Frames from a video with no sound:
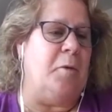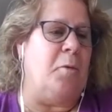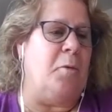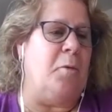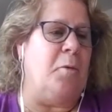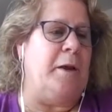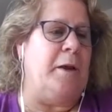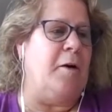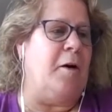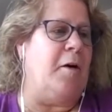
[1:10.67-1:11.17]

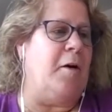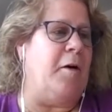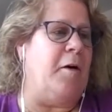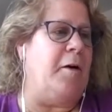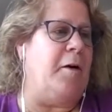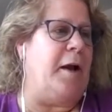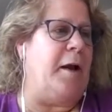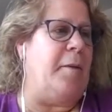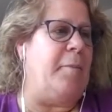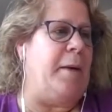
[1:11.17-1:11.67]
We
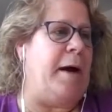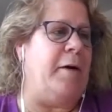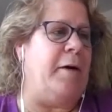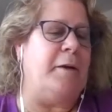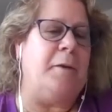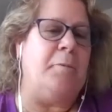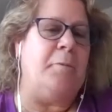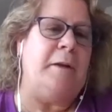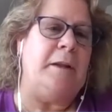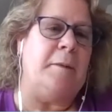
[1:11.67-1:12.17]

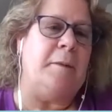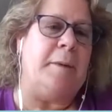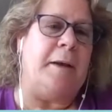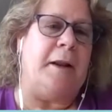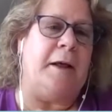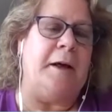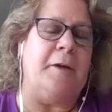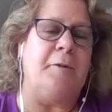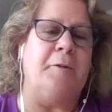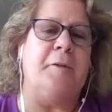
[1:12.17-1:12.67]
did about
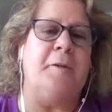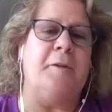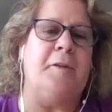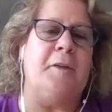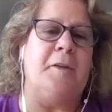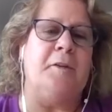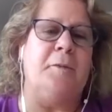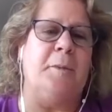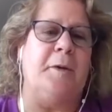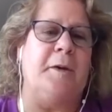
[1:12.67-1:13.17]

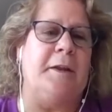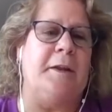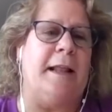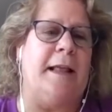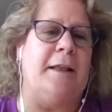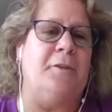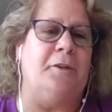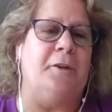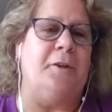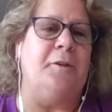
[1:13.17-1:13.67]
106 million
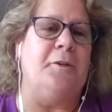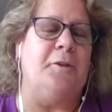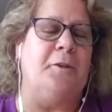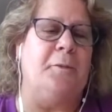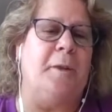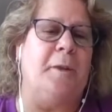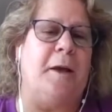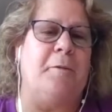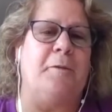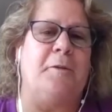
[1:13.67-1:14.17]
last year, so
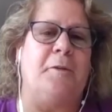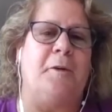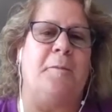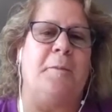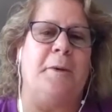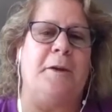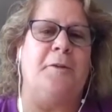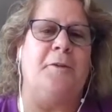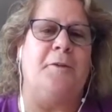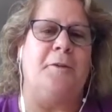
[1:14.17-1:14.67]
that was our
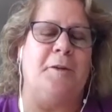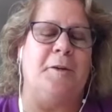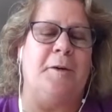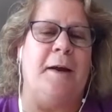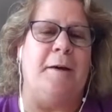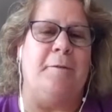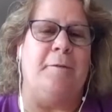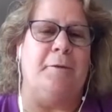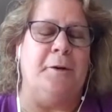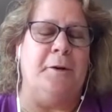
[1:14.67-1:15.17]
biggest year
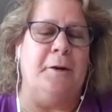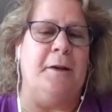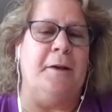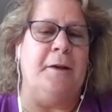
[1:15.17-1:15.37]
ever.